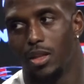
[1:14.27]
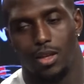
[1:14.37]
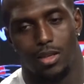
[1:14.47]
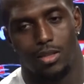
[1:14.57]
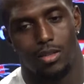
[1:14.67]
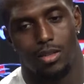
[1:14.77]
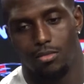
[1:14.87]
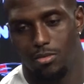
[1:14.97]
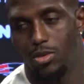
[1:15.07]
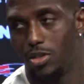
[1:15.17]
like,
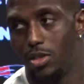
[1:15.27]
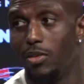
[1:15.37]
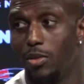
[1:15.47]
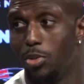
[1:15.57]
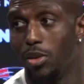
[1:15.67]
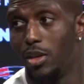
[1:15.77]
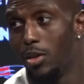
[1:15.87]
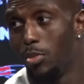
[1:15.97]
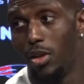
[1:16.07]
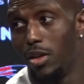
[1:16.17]
we shouldn't even play in
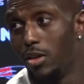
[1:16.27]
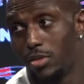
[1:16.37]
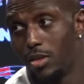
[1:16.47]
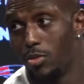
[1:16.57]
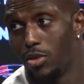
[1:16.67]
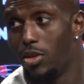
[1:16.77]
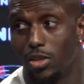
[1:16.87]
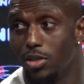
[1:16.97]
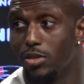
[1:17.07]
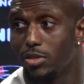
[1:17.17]
the playoffs. Like, we're going
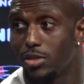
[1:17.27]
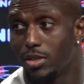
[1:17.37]
to lose.